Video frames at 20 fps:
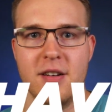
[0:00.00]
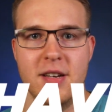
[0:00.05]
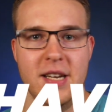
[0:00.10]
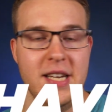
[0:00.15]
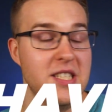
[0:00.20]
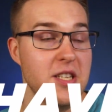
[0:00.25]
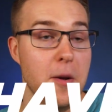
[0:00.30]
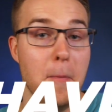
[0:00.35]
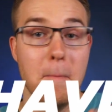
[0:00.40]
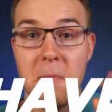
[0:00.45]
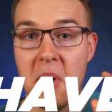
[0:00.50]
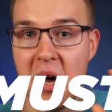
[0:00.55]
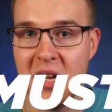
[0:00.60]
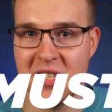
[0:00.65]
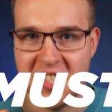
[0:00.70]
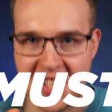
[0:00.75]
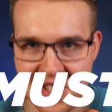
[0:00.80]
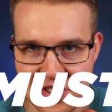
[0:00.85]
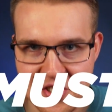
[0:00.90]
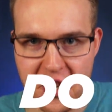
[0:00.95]
It's a
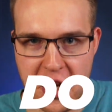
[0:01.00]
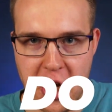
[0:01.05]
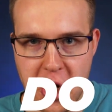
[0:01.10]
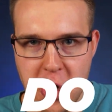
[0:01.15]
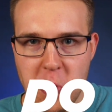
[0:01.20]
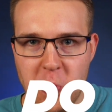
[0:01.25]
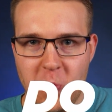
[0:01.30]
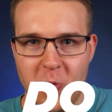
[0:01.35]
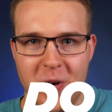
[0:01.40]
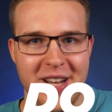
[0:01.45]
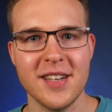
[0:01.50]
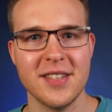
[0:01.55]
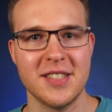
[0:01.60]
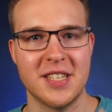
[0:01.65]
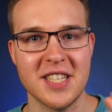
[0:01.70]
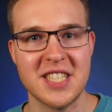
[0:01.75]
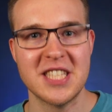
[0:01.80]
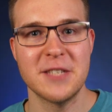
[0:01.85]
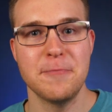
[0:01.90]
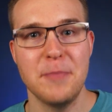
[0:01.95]
must do to
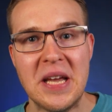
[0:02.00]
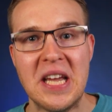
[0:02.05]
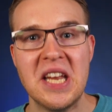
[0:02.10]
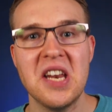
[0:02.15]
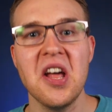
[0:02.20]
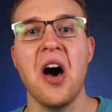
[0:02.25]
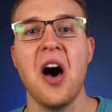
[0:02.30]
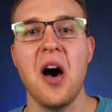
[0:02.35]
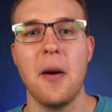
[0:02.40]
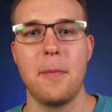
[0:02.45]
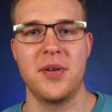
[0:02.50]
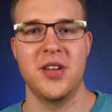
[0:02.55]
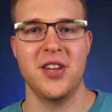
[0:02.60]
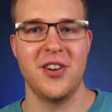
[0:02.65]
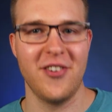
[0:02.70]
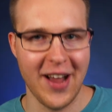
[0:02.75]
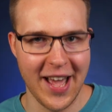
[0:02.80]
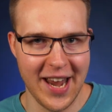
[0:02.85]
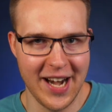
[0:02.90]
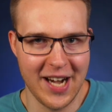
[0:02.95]
speed up
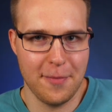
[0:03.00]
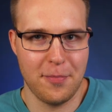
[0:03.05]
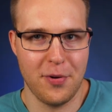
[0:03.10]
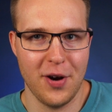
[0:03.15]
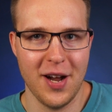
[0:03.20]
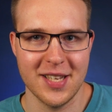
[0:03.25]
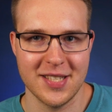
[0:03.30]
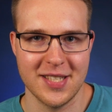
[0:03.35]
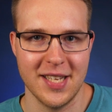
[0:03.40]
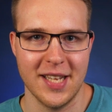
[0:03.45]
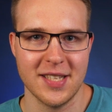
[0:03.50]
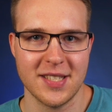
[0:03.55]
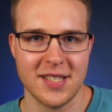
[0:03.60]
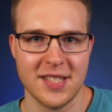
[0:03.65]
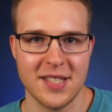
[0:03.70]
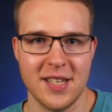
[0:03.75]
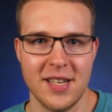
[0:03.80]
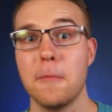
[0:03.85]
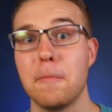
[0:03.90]
your editing process.